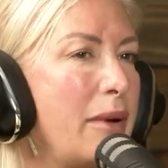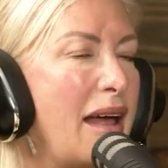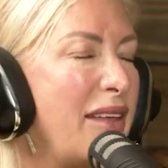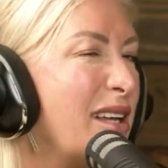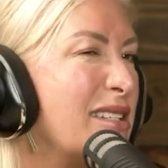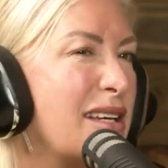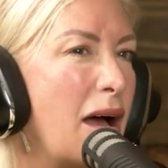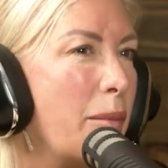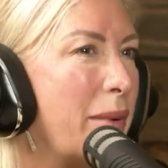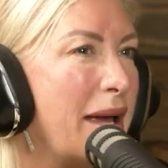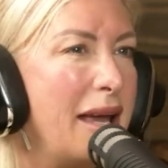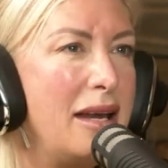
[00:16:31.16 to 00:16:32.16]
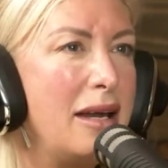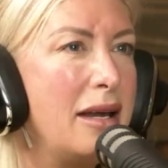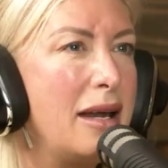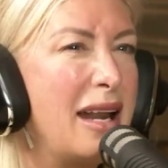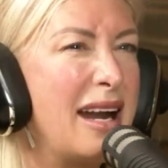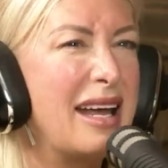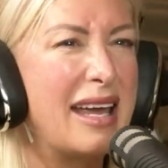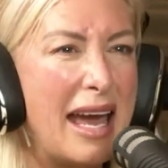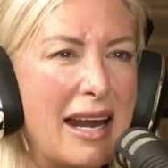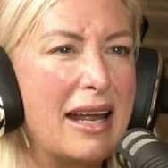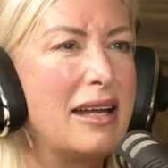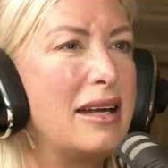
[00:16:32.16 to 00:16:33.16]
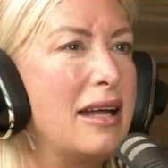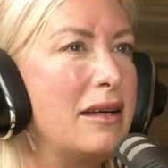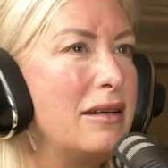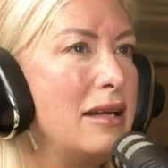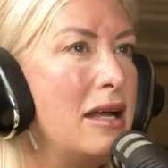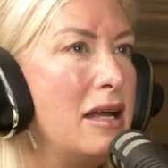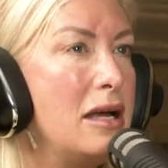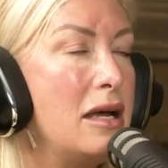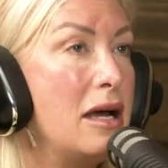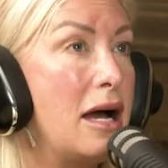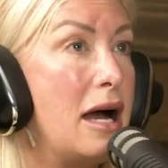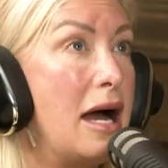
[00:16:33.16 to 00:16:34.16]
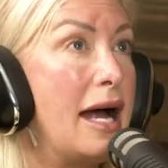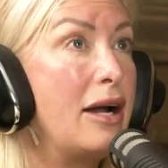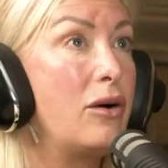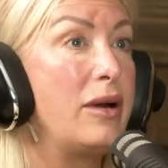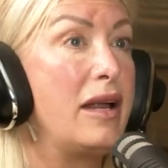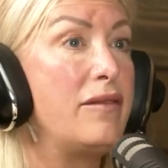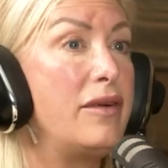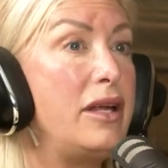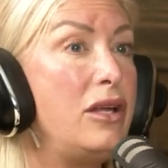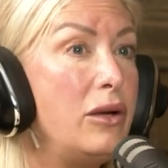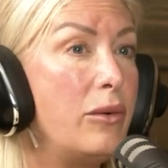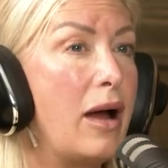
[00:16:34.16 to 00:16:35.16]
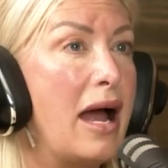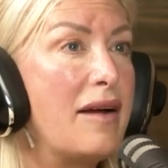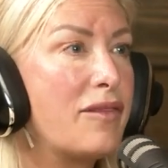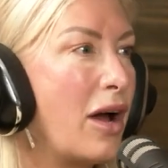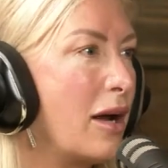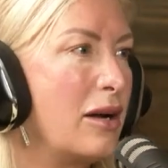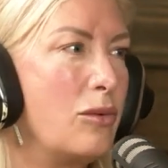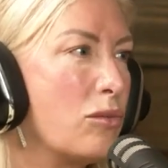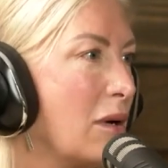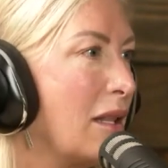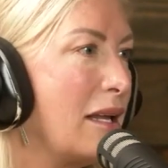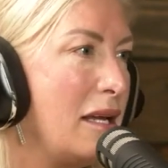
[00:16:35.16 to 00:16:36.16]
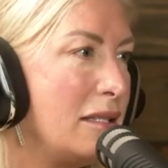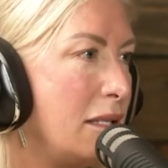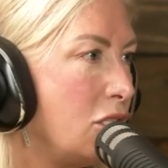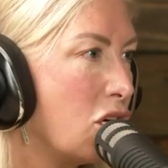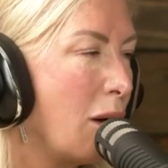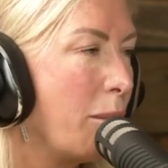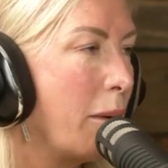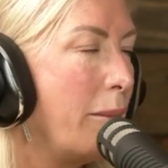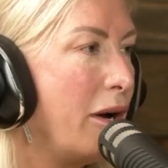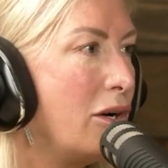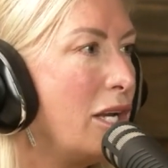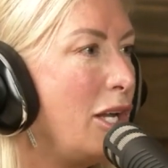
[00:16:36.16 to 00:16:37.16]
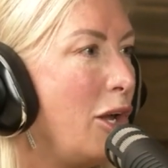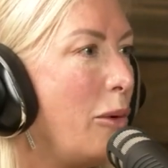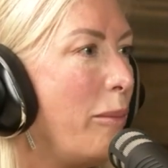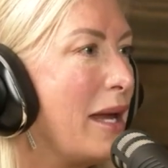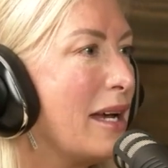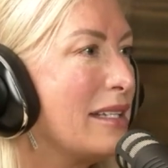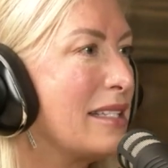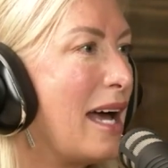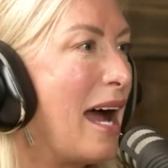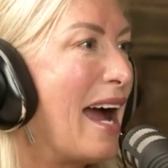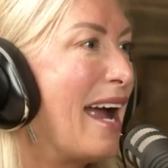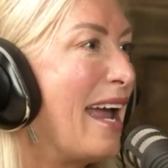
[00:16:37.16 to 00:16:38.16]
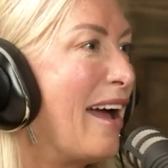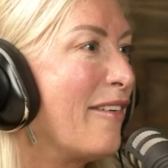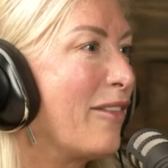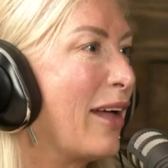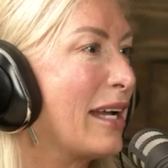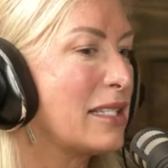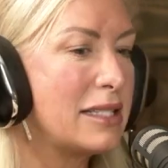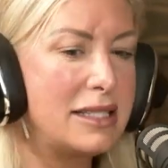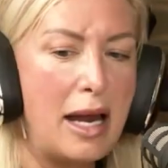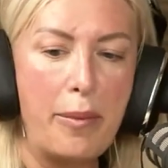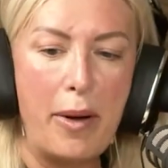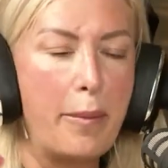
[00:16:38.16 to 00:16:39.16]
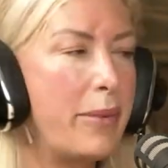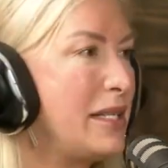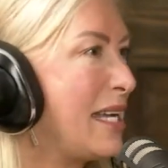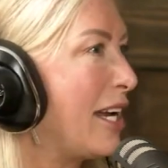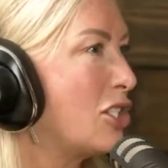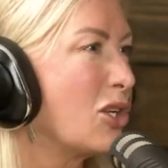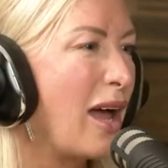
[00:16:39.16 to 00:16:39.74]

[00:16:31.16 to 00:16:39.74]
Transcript: I think it's complicated, and I get it. And I don't envy you. I've got a really easy job compared to you because I have step up potential.